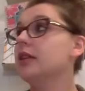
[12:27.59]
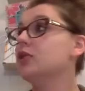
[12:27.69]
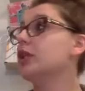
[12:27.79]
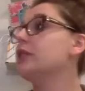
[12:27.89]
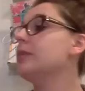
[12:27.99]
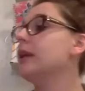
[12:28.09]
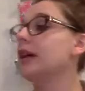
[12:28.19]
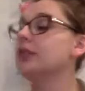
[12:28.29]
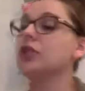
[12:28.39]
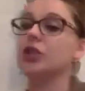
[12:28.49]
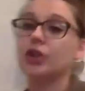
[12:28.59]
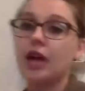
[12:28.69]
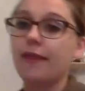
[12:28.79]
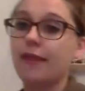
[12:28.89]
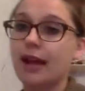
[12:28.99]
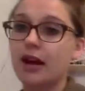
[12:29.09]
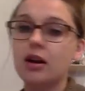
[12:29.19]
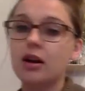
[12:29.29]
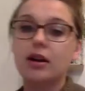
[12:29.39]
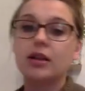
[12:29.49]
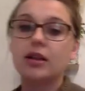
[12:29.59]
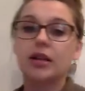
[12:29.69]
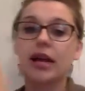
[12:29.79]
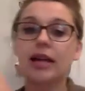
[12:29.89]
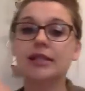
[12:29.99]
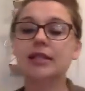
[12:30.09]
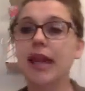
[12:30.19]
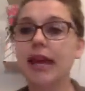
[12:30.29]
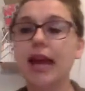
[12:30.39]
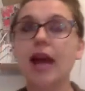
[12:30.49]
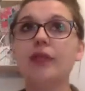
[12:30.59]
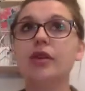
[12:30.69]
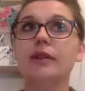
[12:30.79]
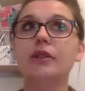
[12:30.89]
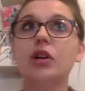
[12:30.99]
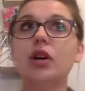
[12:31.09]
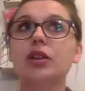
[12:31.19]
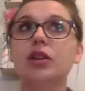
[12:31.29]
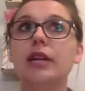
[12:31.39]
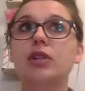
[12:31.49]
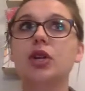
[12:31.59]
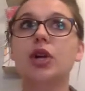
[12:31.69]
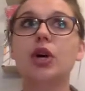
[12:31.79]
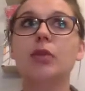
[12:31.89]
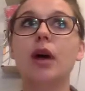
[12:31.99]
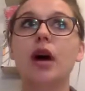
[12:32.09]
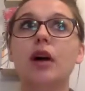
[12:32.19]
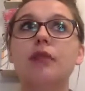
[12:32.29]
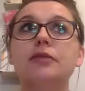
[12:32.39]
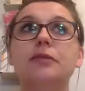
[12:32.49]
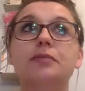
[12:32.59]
Just because you're not there, it's like, have you ever heard that term of